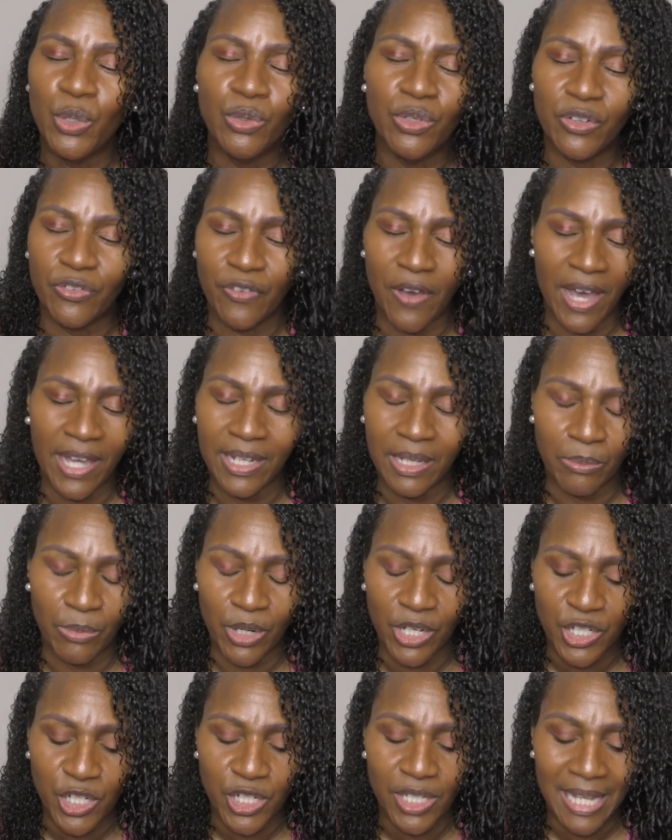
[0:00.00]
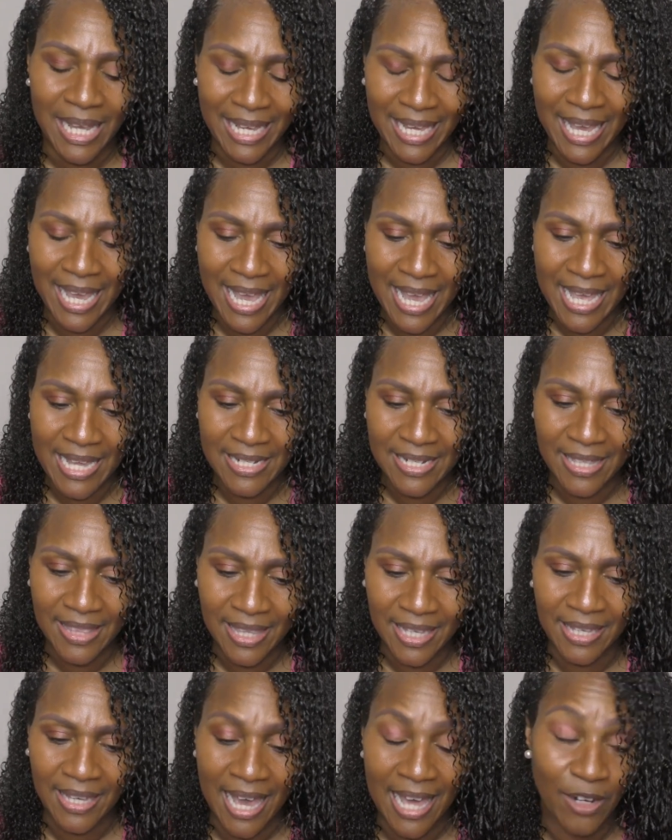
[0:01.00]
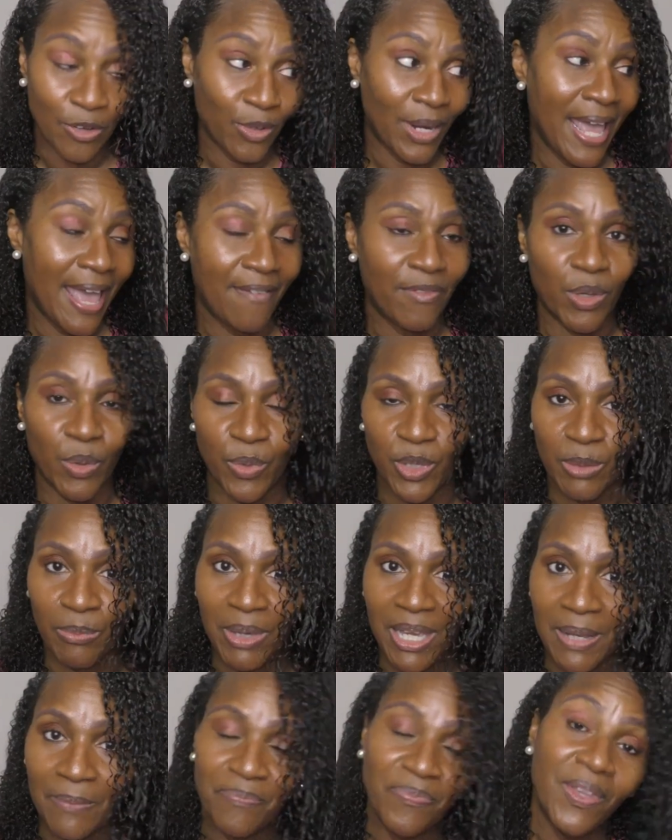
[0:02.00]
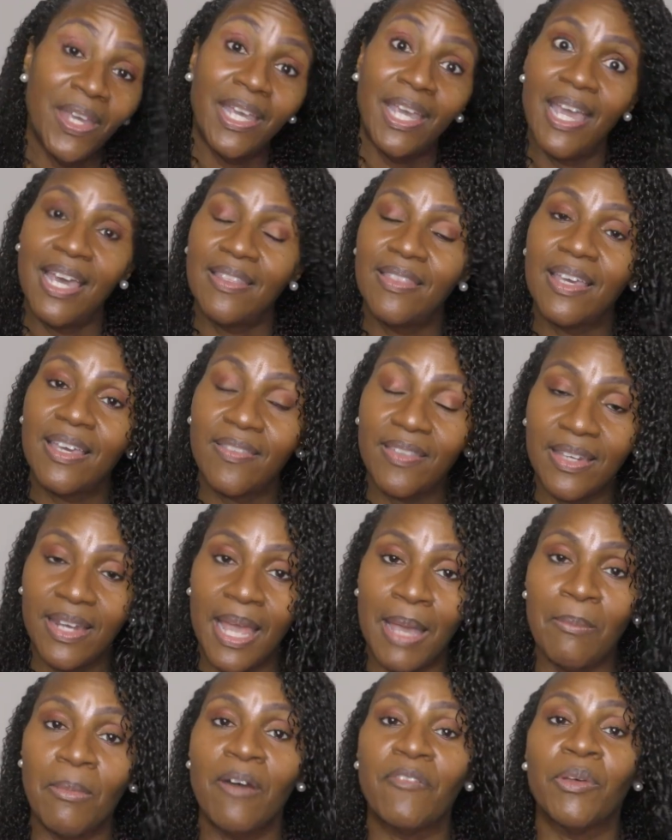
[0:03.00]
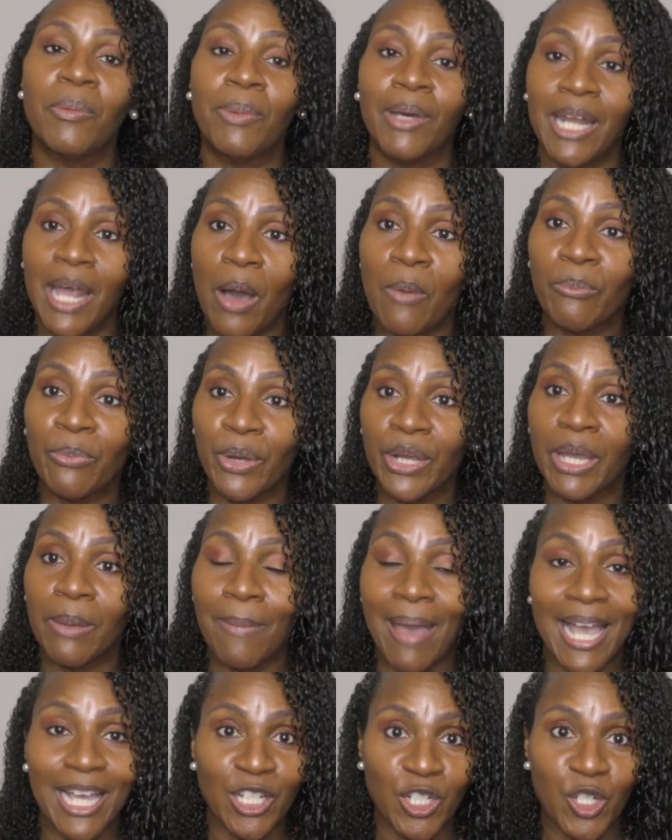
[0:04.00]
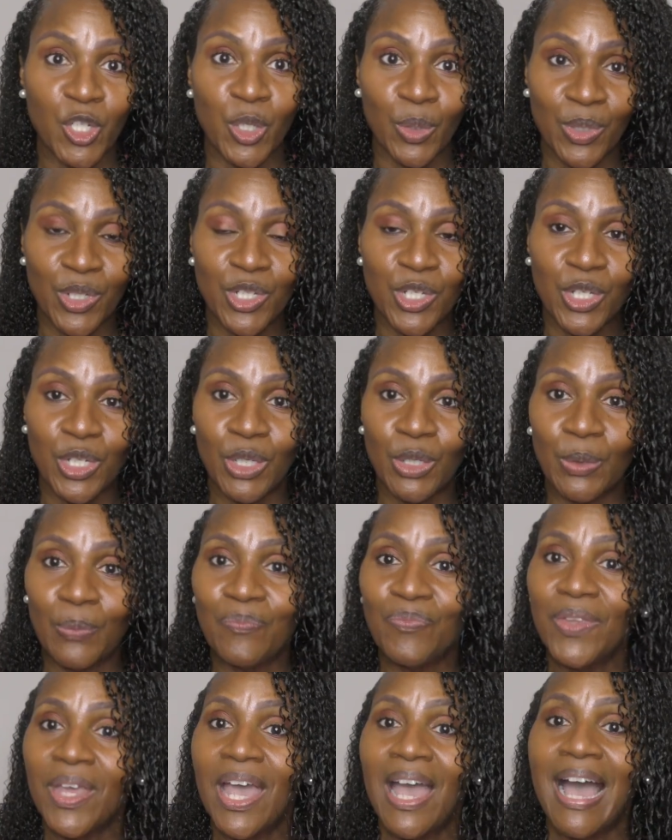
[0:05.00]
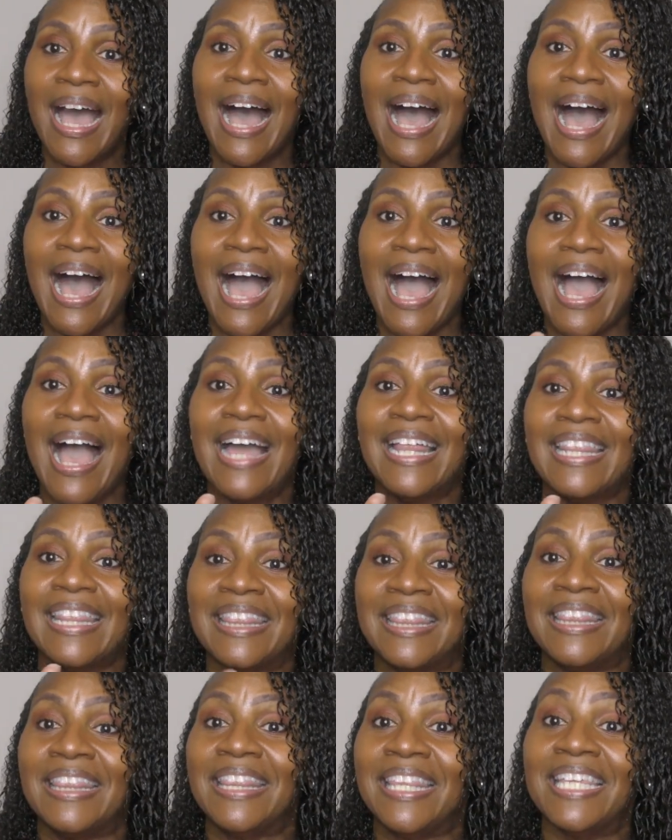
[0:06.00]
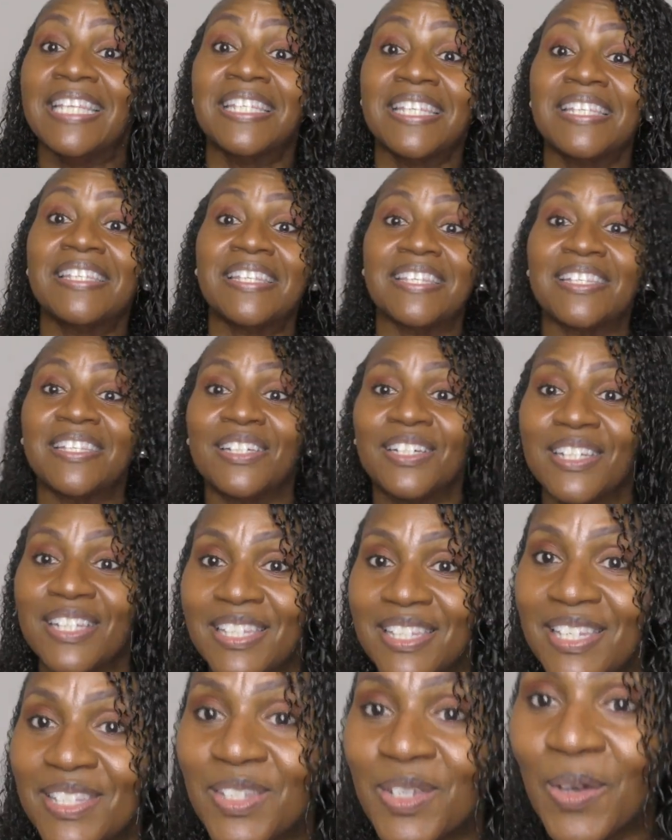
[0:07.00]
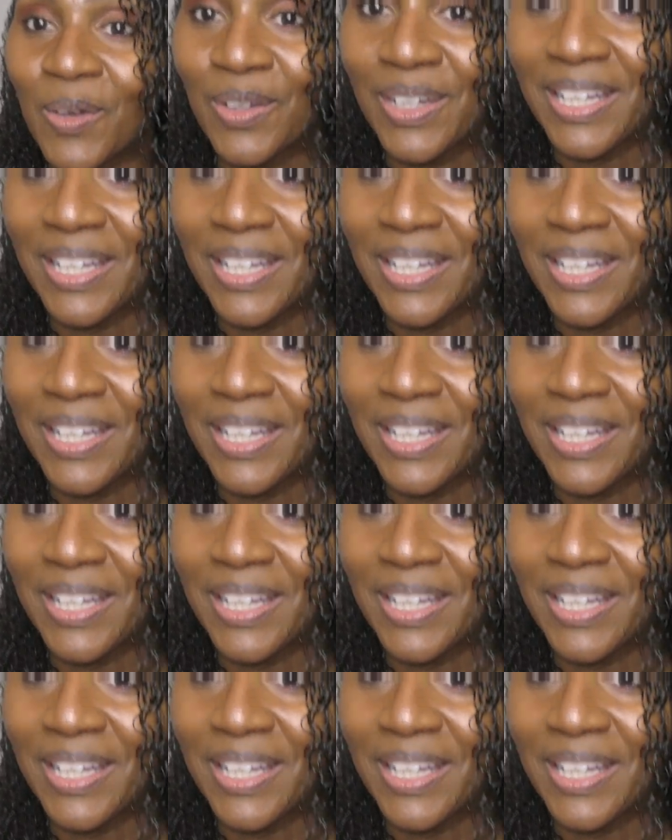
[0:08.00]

defining brushes. I don't have it with me, can't think of the name of it, but I'll bring it back and show it to you. This is as good as it's going to